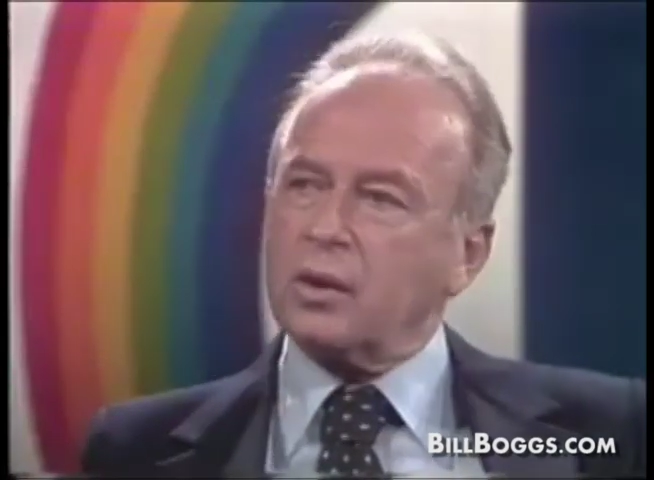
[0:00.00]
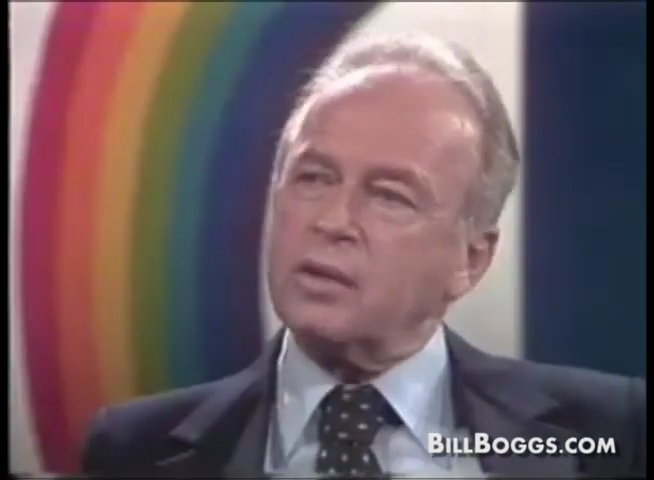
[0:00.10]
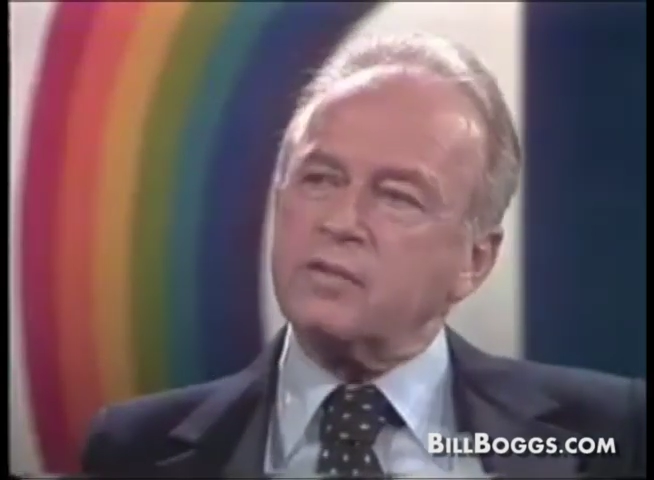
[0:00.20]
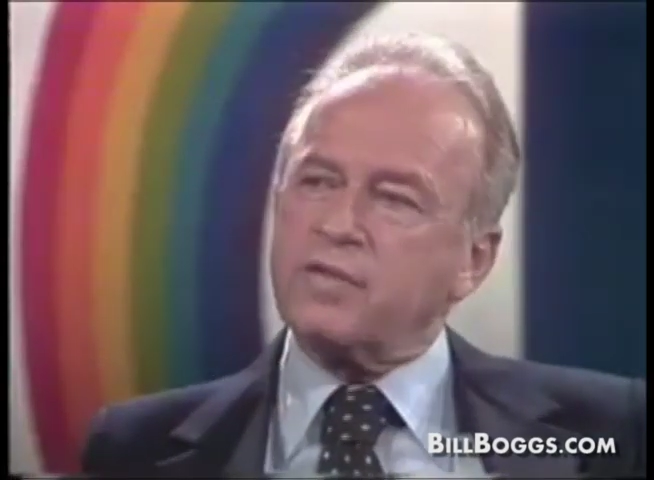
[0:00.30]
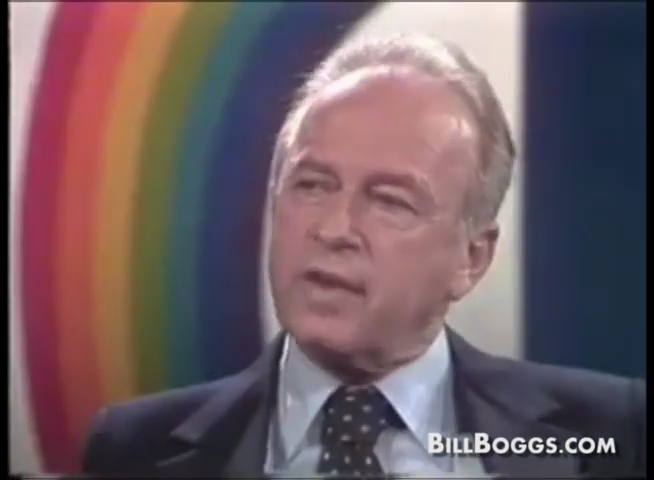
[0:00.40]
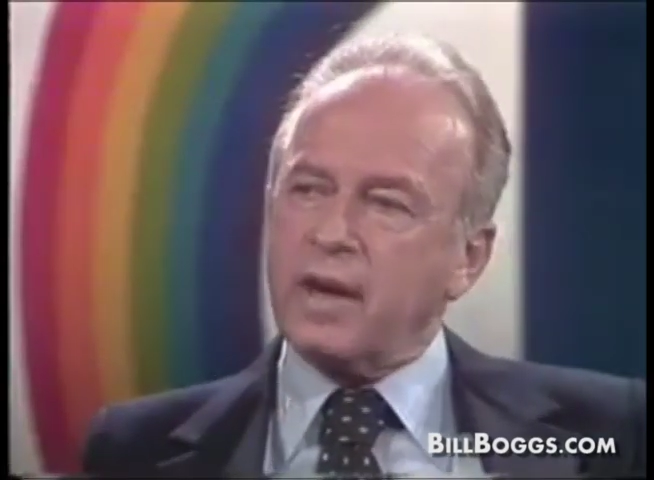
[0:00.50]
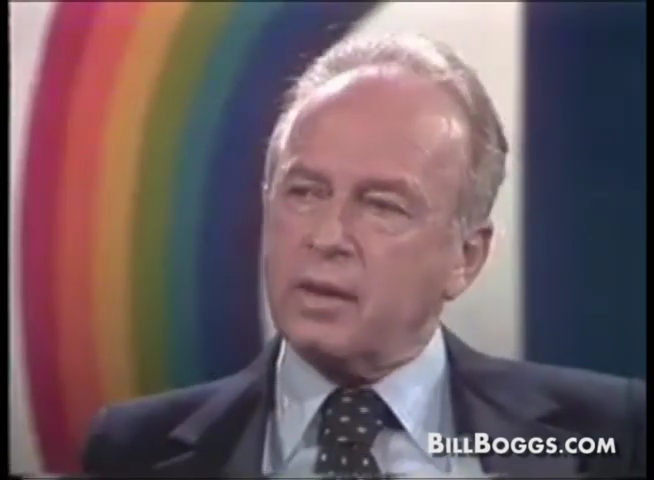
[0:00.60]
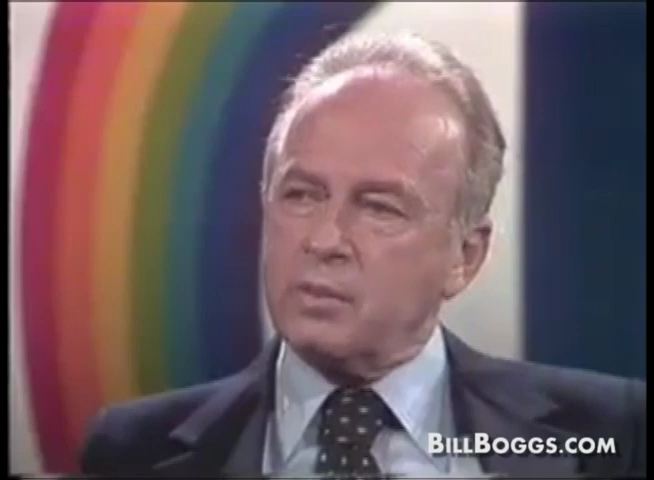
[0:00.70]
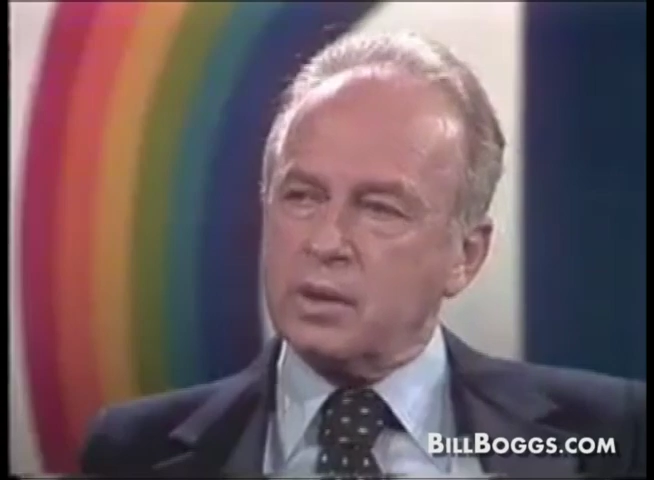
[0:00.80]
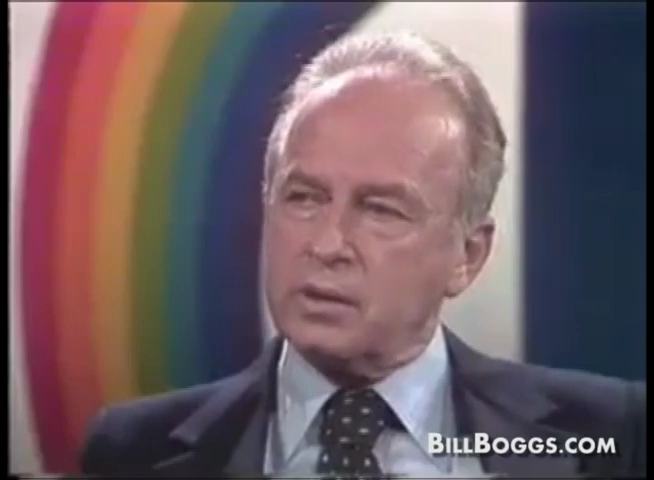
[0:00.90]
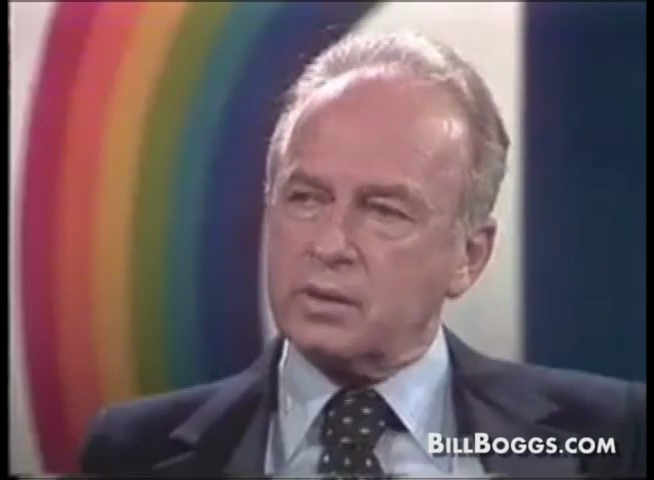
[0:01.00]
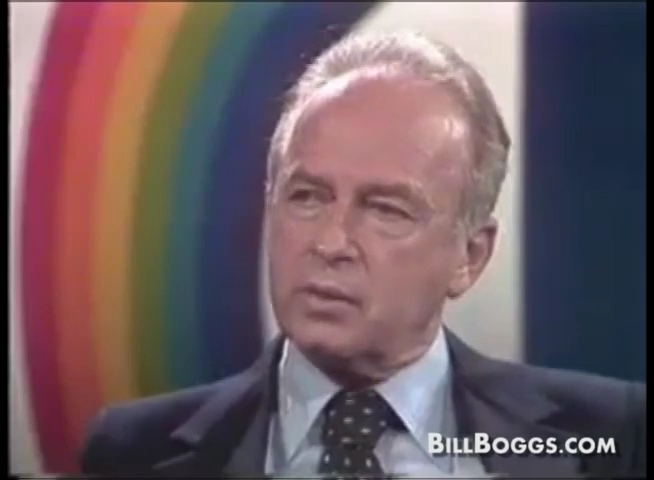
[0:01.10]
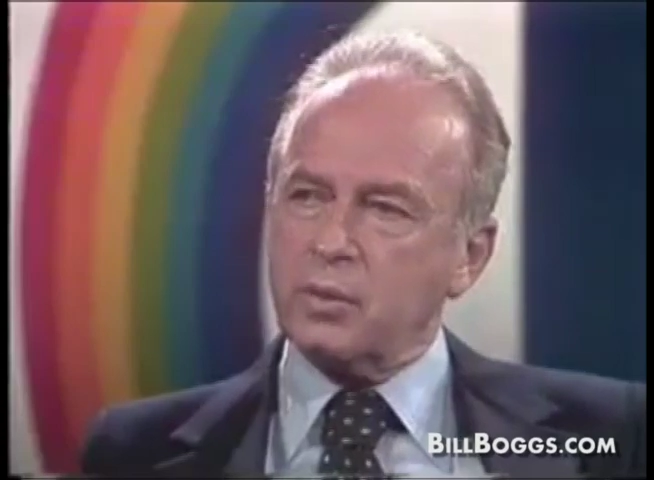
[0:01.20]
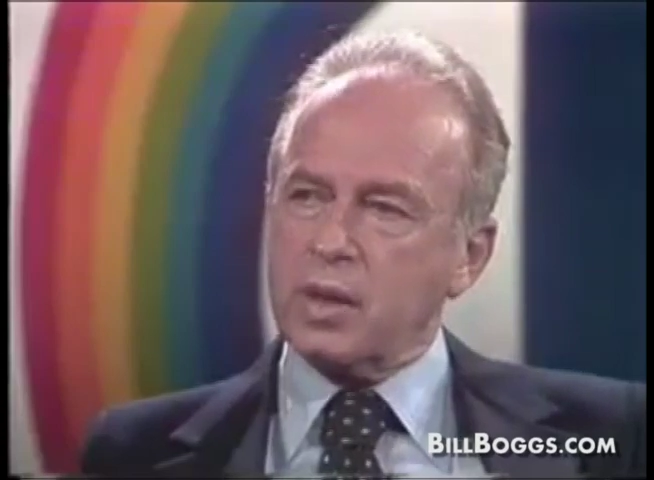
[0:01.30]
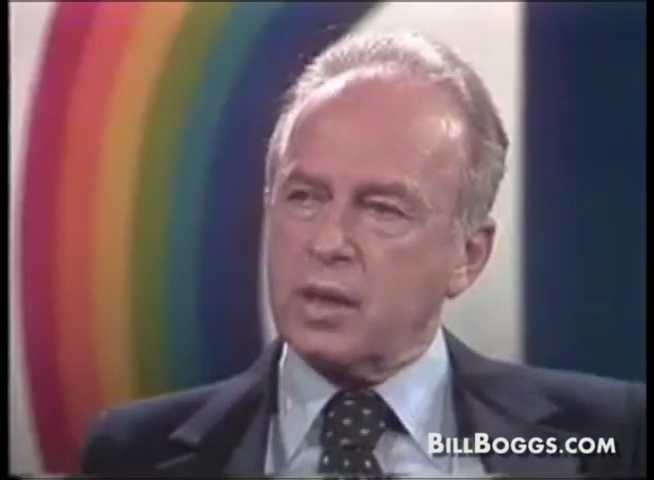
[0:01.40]
the whole
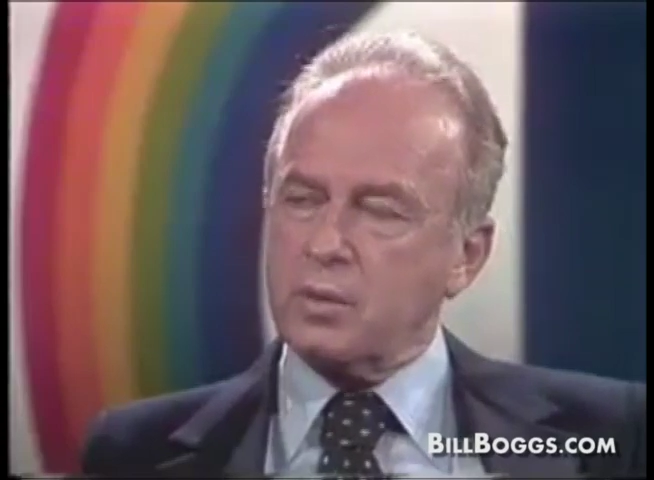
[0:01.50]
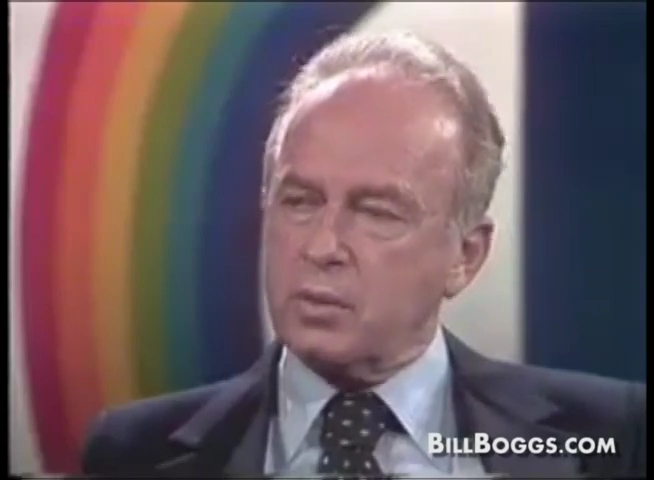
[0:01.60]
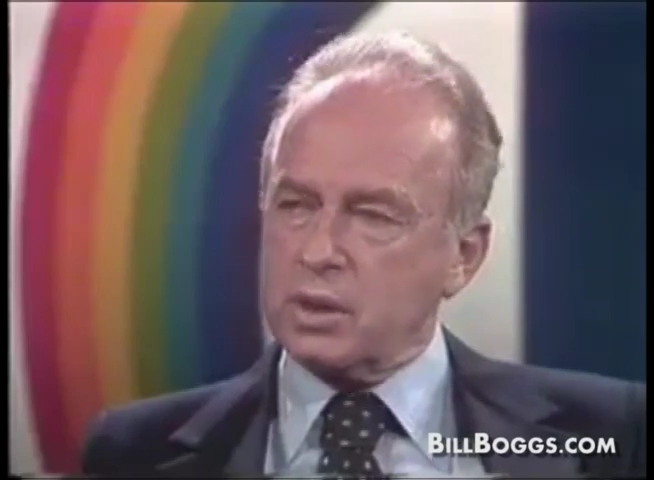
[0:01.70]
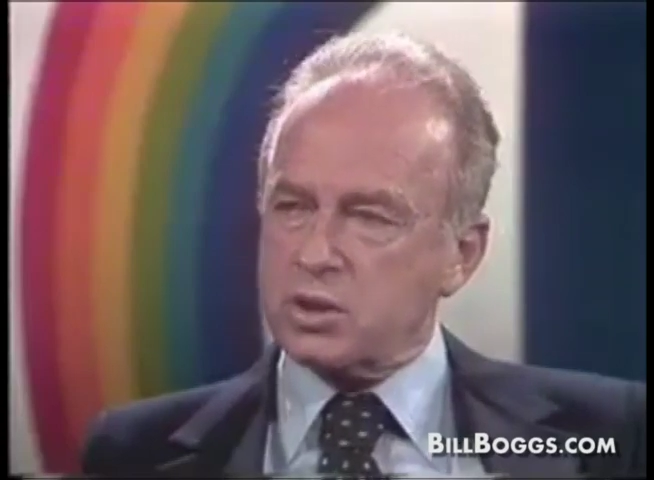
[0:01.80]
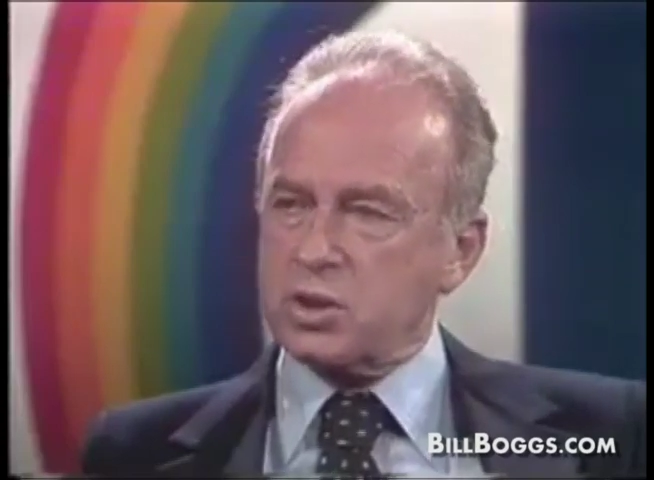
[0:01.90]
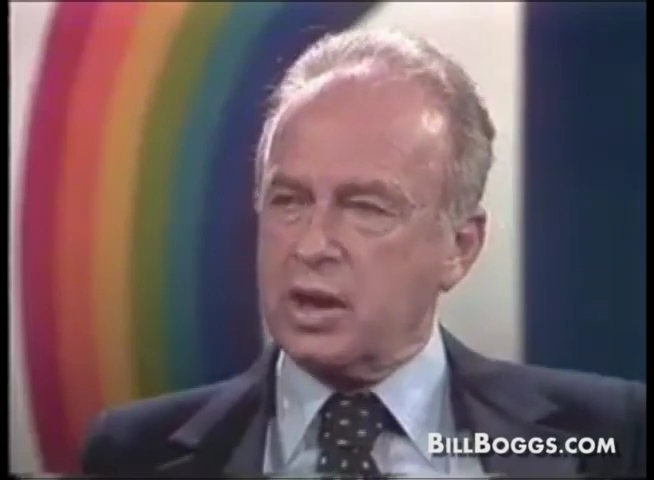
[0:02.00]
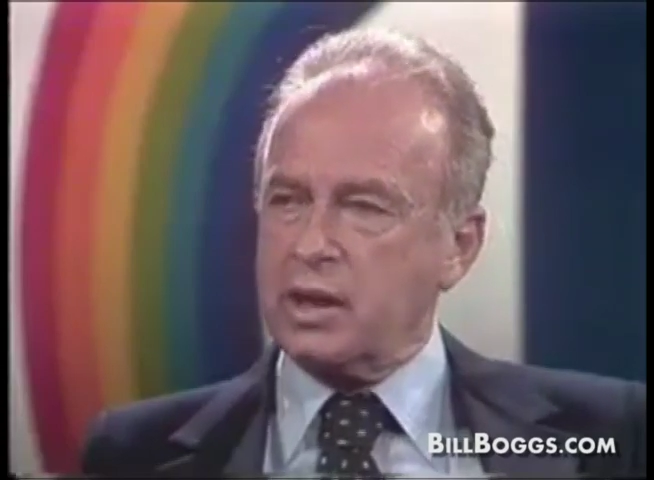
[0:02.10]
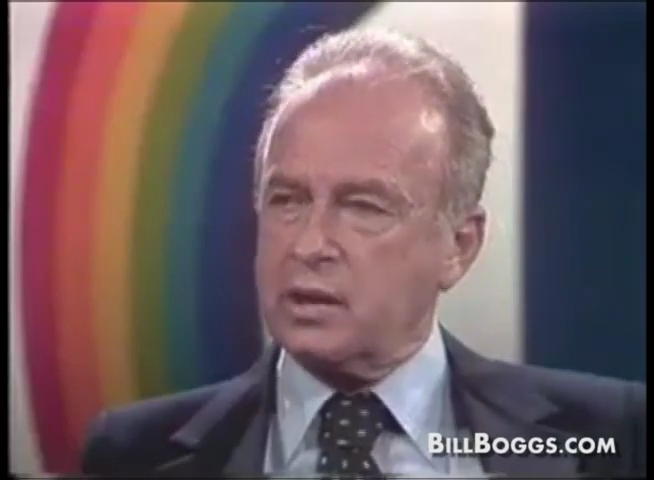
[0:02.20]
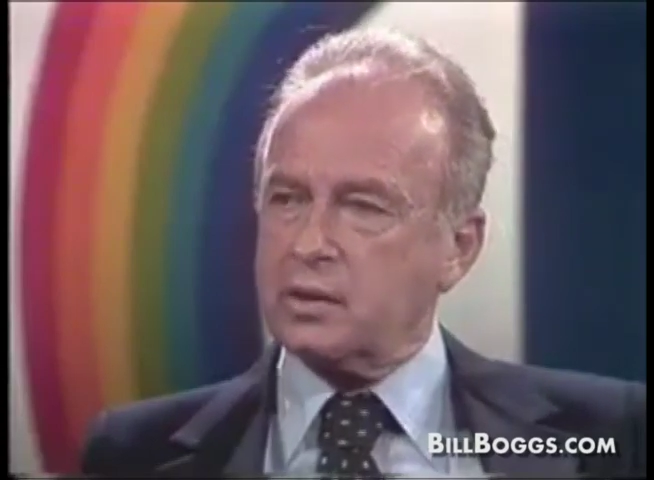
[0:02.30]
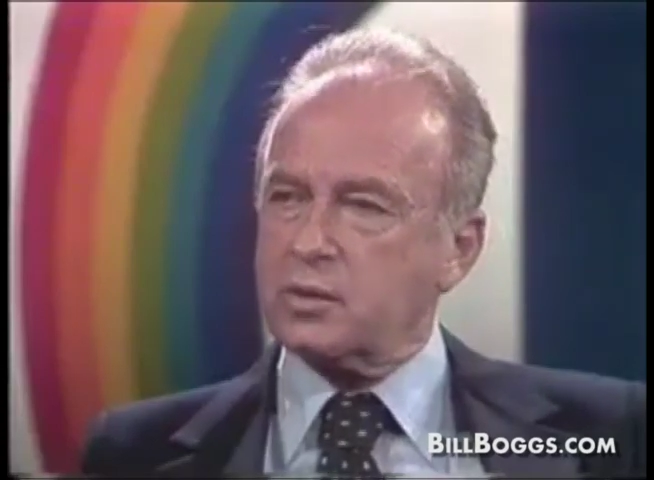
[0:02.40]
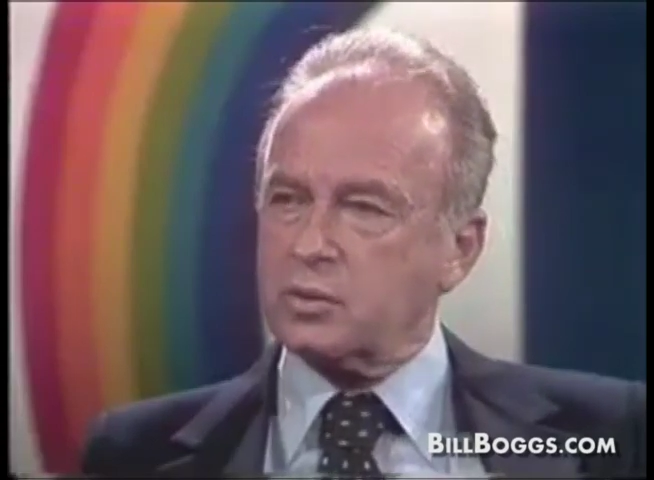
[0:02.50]
environment within which